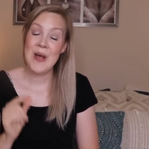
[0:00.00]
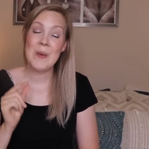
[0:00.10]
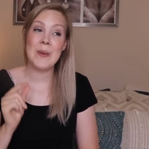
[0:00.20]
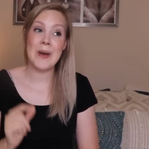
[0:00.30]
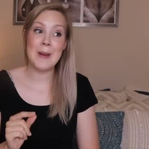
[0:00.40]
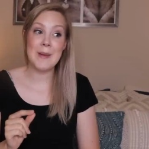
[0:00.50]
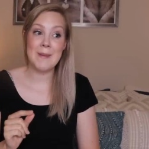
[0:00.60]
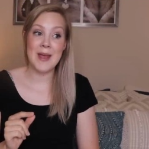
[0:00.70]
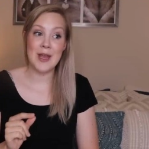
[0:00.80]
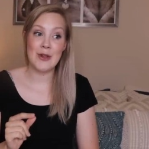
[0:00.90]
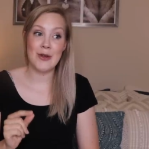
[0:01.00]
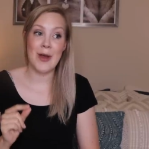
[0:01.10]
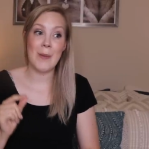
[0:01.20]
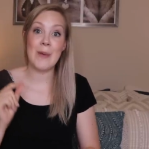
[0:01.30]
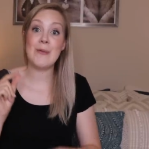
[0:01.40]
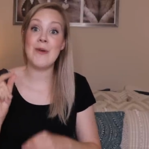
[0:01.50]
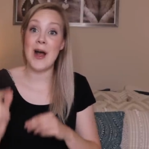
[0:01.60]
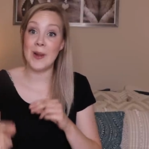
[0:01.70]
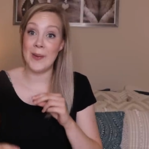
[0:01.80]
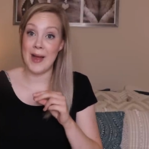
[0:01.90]
We want to be making sure that we're
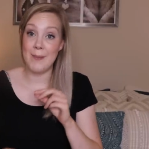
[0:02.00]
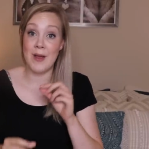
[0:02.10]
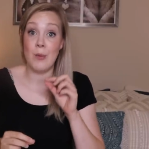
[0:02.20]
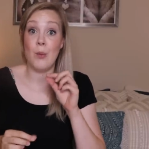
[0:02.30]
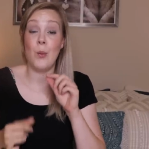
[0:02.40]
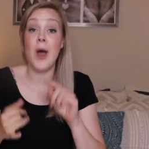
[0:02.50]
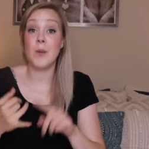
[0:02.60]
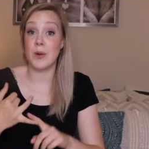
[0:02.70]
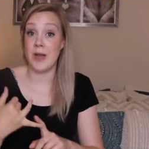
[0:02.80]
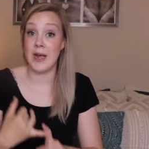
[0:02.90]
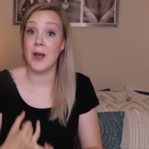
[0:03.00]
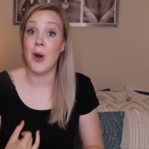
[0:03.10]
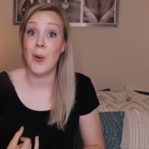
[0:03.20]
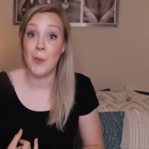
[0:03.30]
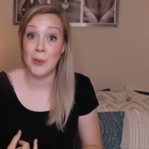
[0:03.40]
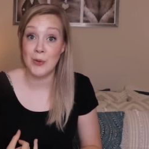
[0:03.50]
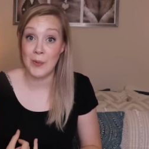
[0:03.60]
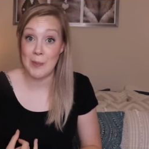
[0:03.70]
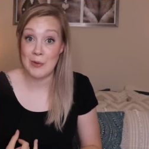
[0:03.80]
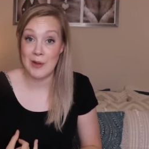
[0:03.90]
following up, that one, we're taking our whole
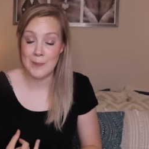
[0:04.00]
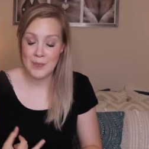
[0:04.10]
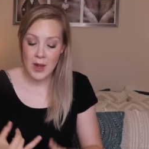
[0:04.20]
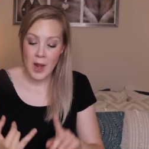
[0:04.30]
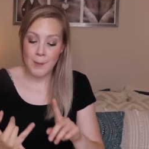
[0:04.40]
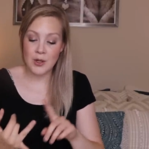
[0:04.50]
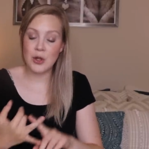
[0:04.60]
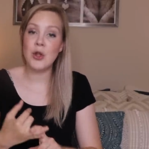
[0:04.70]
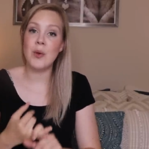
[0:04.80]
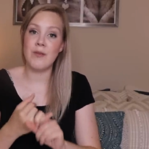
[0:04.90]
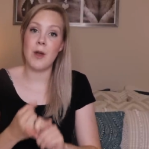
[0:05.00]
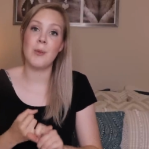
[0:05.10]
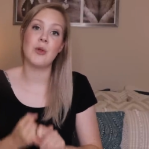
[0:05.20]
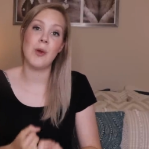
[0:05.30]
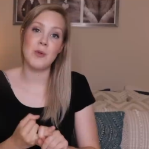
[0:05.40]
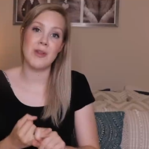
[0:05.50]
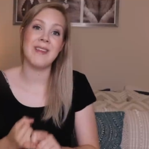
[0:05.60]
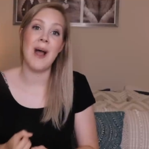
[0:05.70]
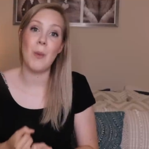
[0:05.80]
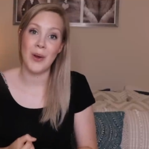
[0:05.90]
prescription, but two, if our
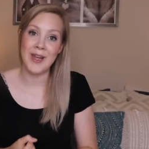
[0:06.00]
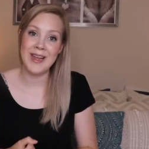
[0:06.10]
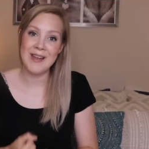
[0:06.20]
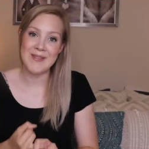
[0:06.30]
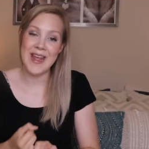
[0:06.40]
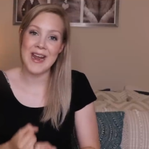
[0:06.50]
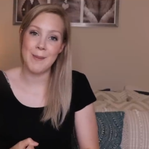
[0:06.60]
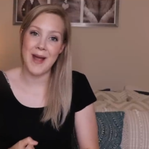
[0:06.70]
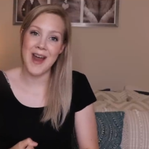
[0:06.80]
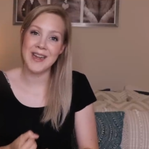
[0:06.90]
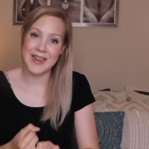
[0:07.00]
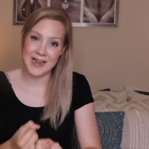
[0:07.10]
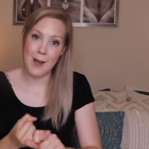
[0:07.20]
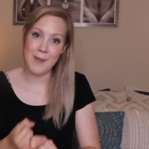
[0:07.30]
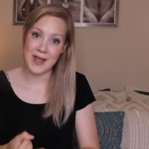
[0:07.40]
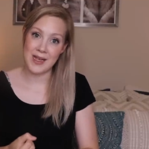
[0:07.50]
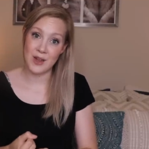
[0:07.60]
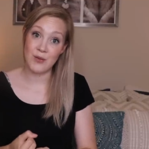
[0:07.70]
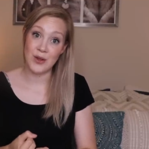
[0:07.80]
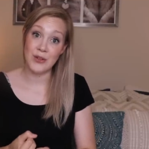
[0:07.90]
prescription's not working, if the antibiotics is not making
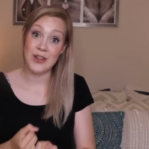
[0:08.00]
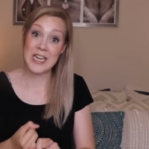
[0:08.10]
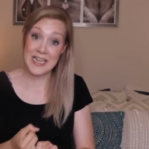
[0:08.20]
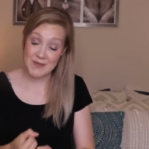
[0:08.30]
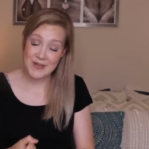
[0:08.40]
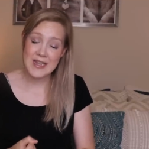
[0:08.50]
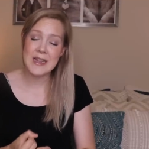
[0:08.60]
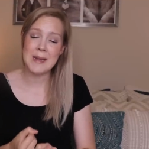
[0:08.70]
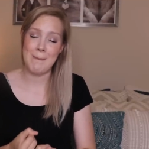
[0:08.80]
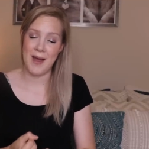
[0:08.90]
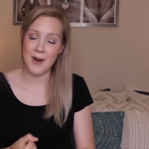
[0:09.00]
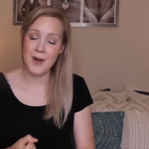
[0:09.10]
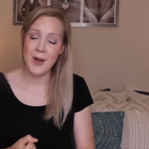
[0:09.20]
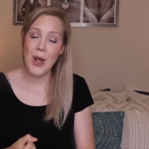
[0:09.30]
us feel significantly better,